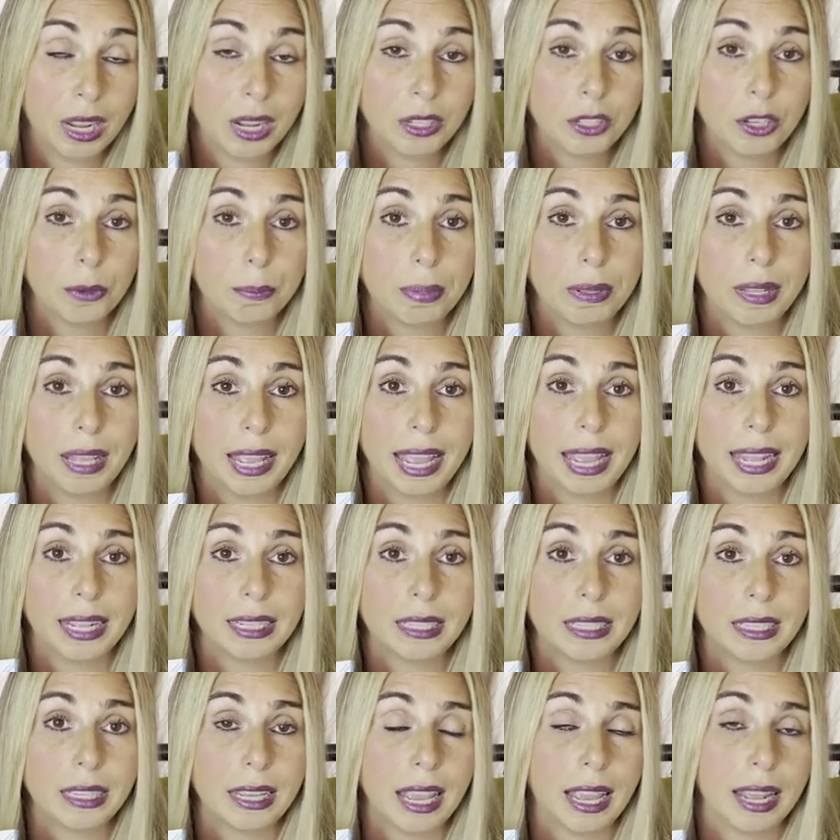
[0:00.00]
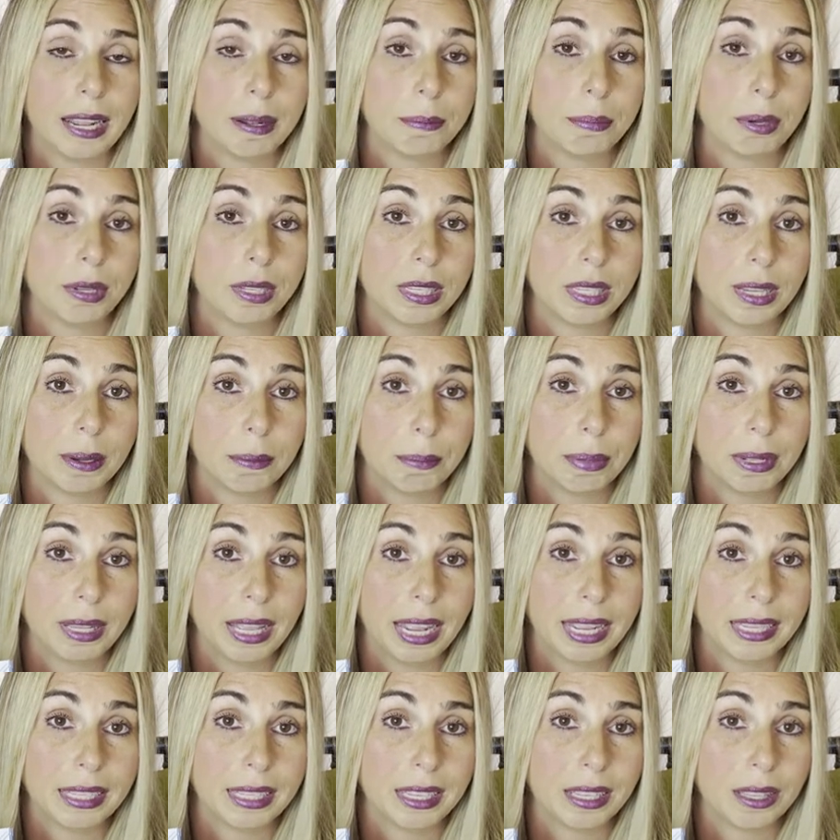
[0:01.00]
to plant and put some
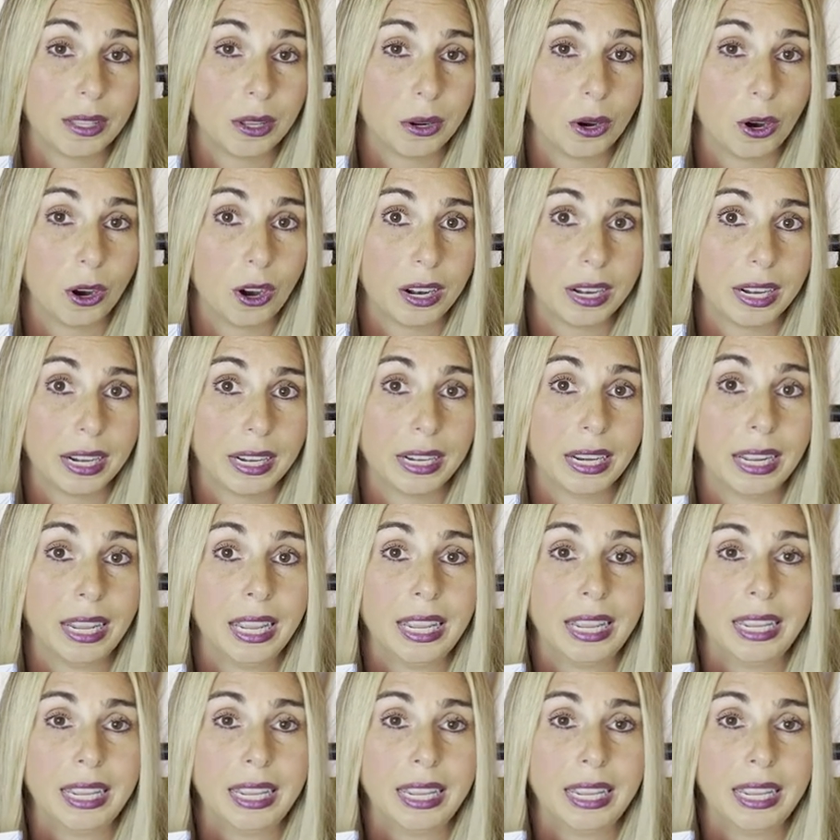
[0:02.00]
plants in the garden,